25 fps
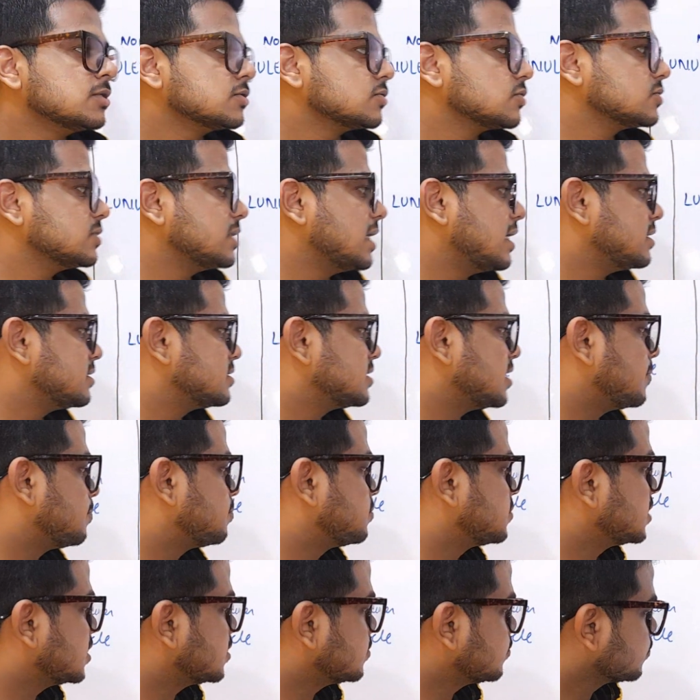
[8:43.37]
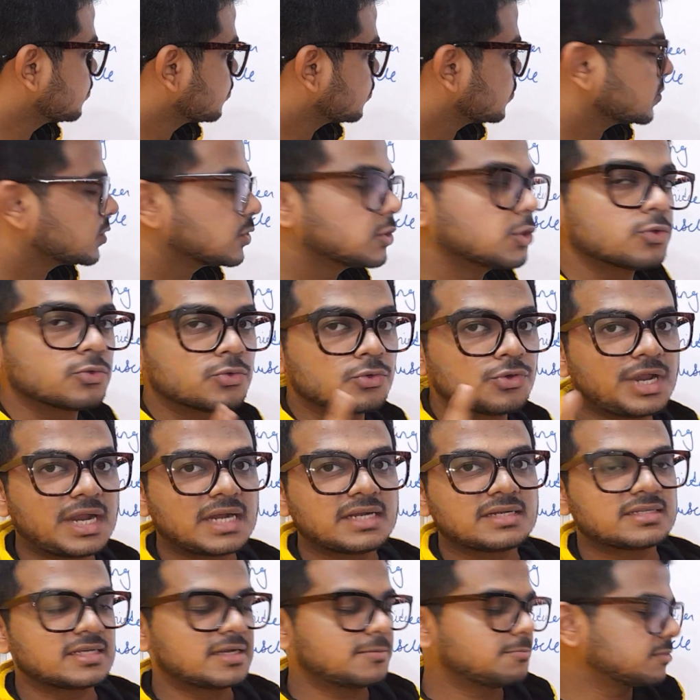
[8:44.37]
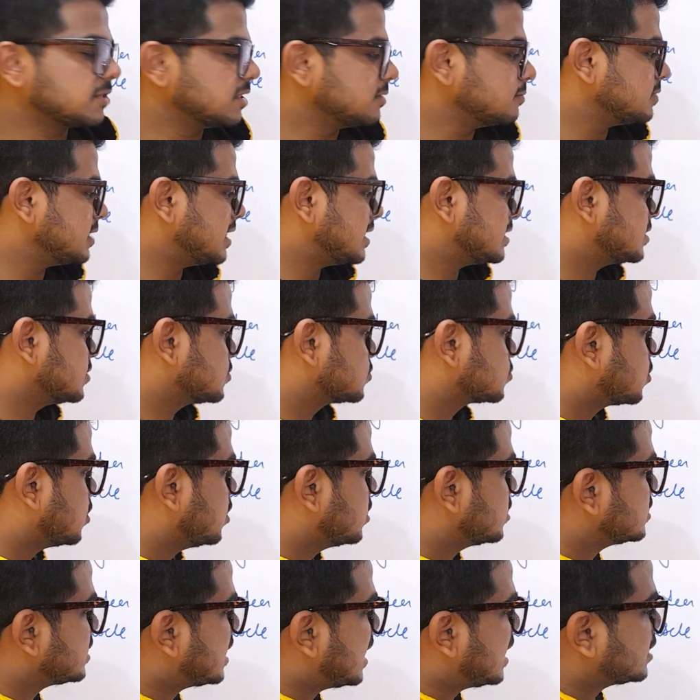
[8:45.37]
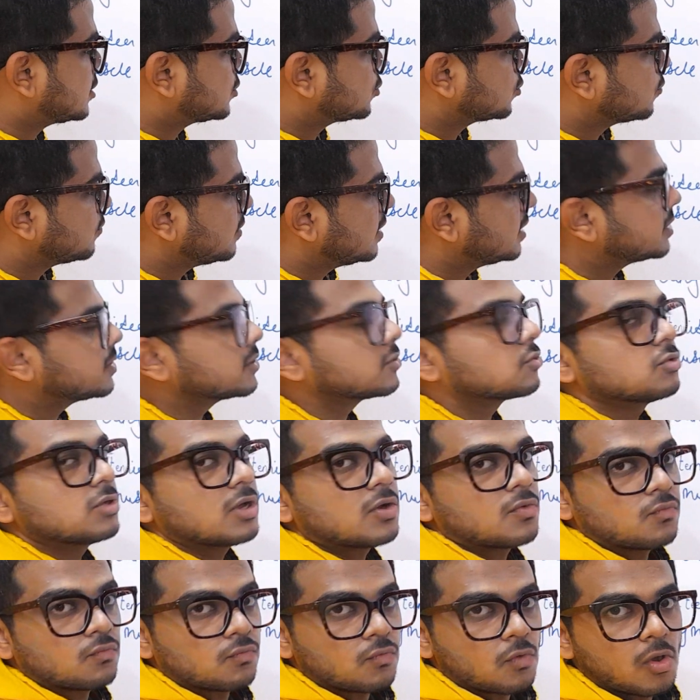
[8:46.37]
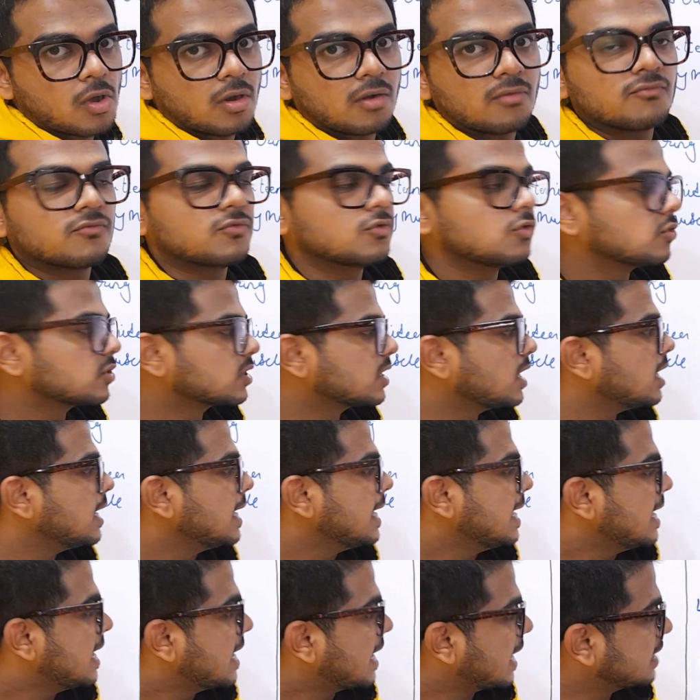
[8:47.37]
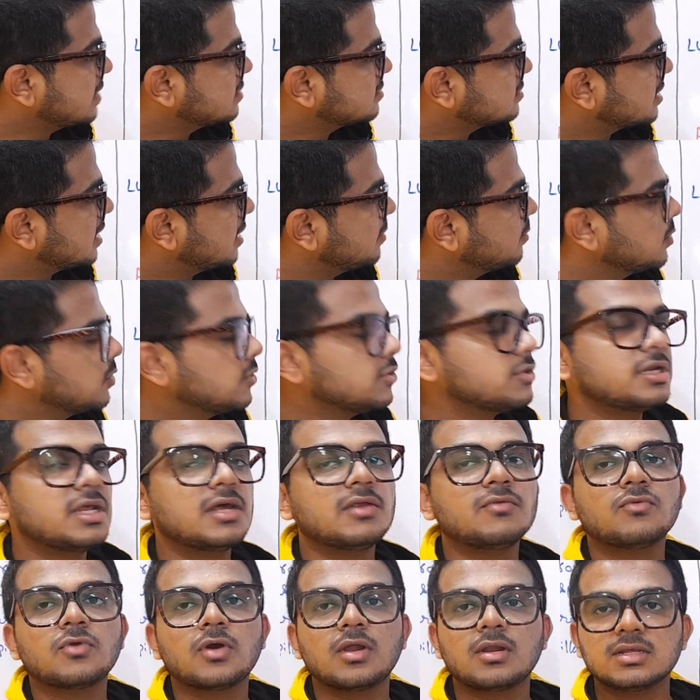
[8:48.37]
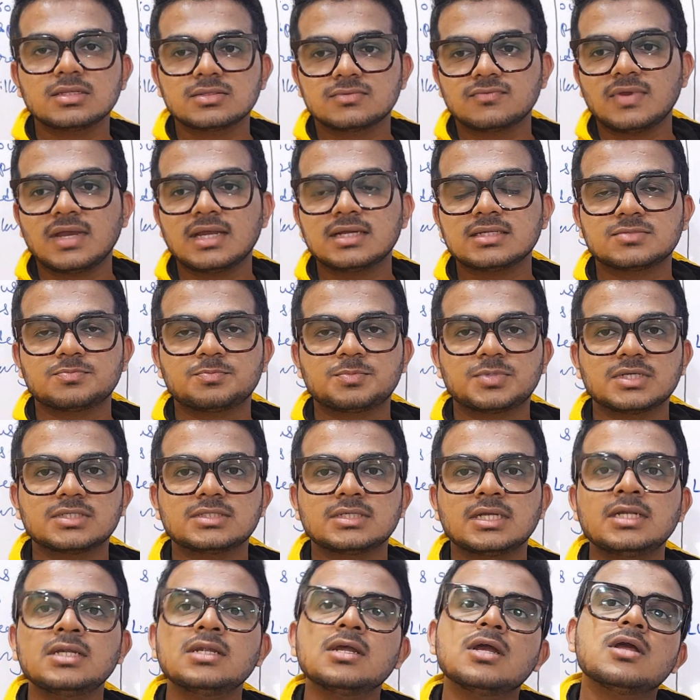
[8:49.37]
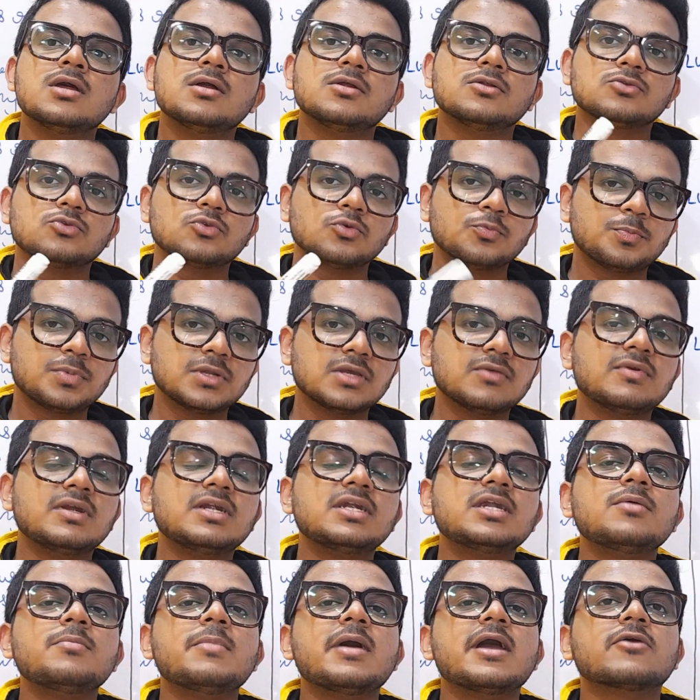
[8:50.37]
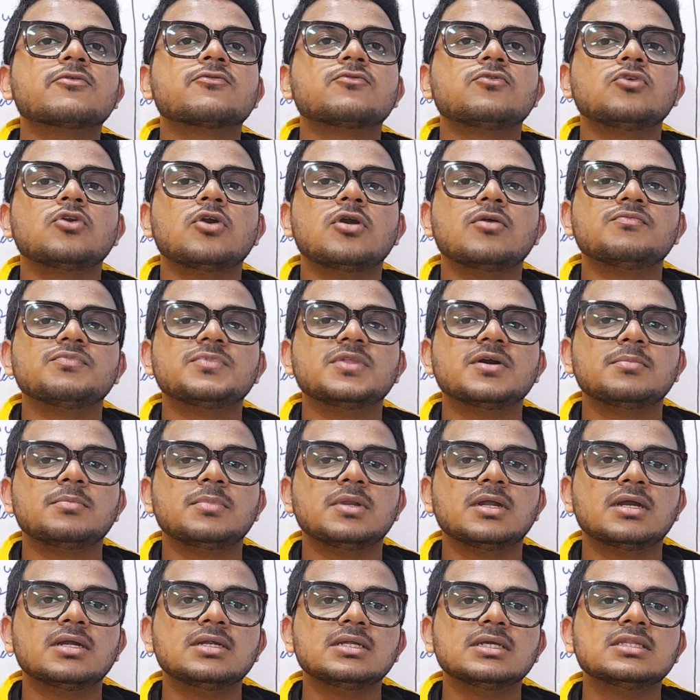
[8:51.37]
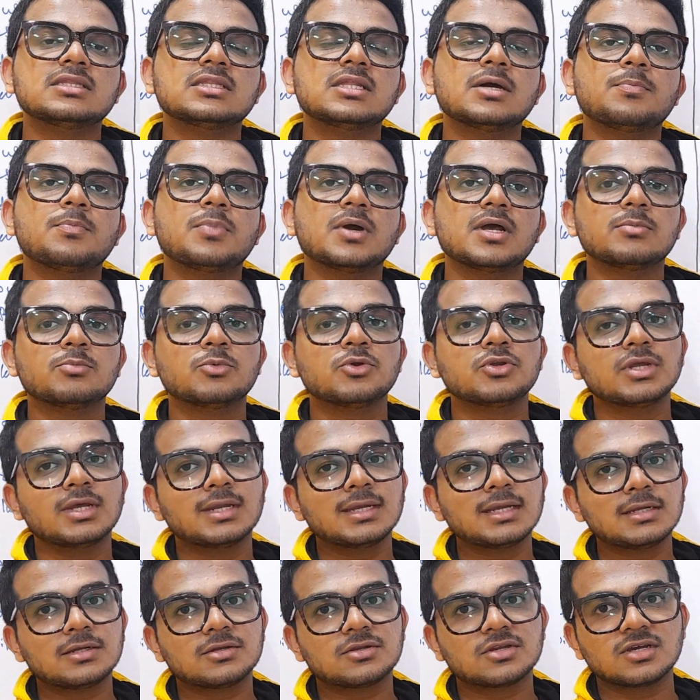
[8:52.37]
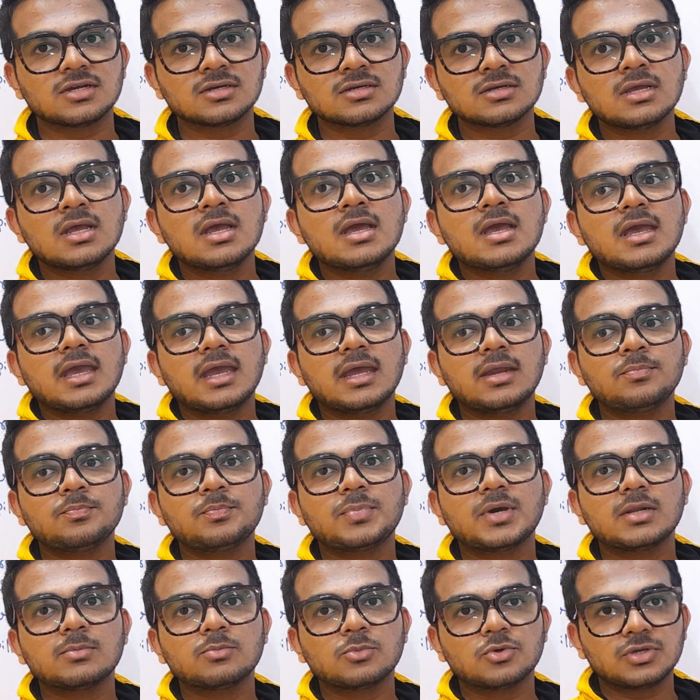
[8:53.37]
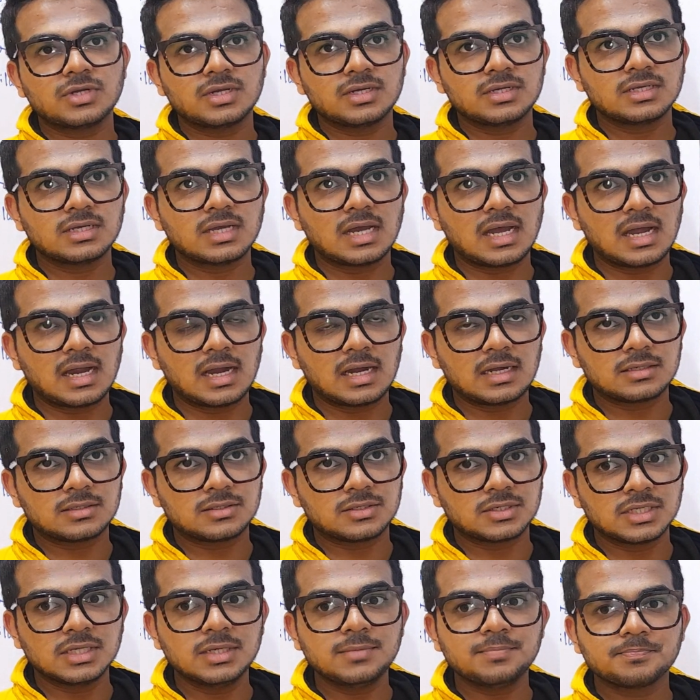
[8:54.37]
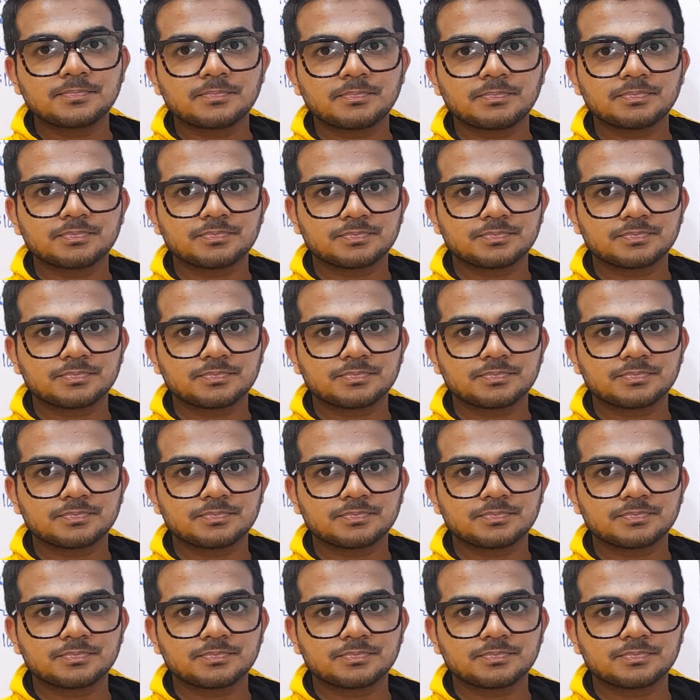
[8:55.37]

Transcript: So that septum, due to that septum, that is called the atrioventricular valve. Okay, and semilunar valve is where is present to prevent the backflow of the blood in the pulmonary trunk and pulmonary artery.